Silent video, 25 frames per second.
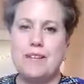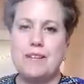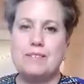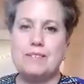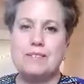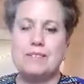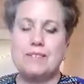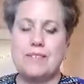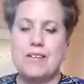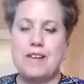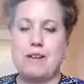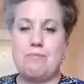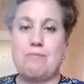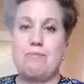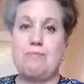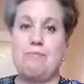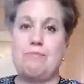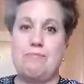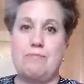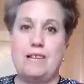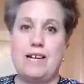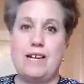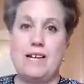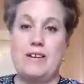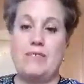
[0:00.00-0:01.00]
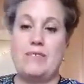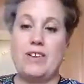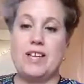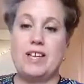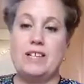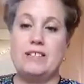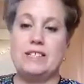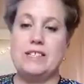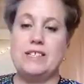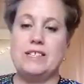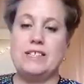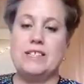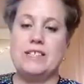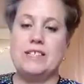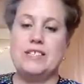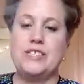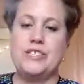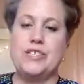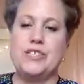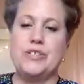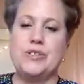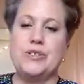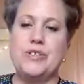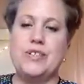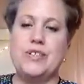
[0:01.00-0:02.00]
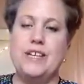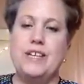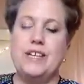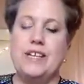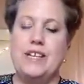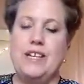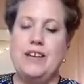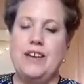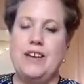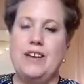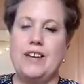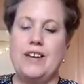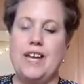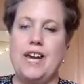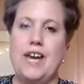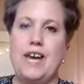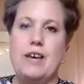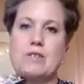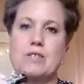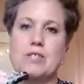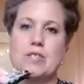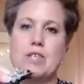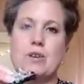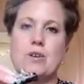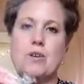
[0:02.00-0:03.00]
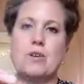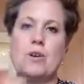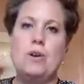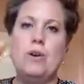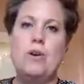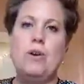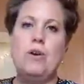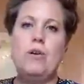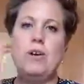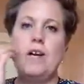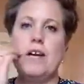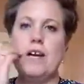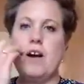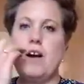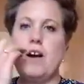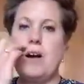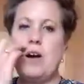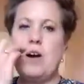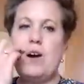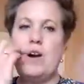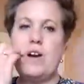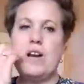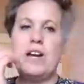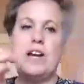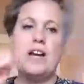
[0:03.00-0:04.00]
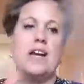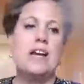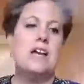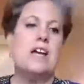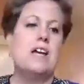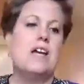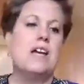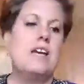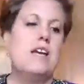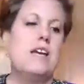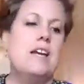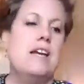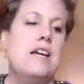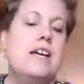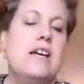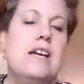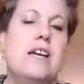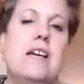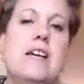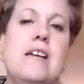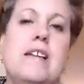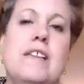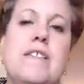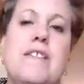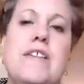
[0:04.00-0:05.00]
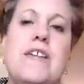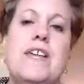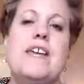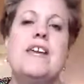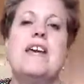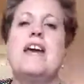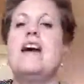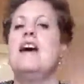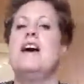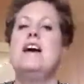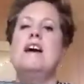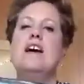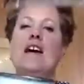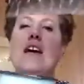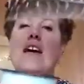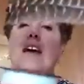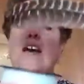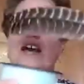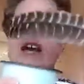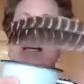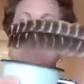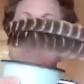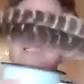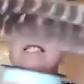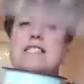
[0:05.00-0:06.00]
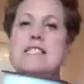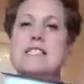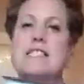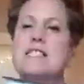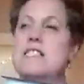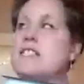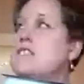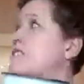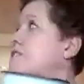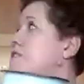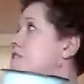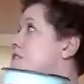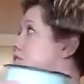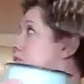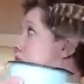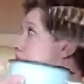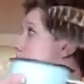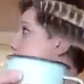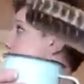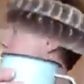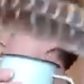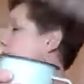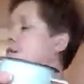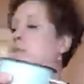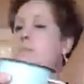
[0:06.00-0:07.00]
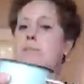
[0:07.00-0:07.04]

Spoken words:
Yeah, I love it in England too. Okay, so calling on the ancestors.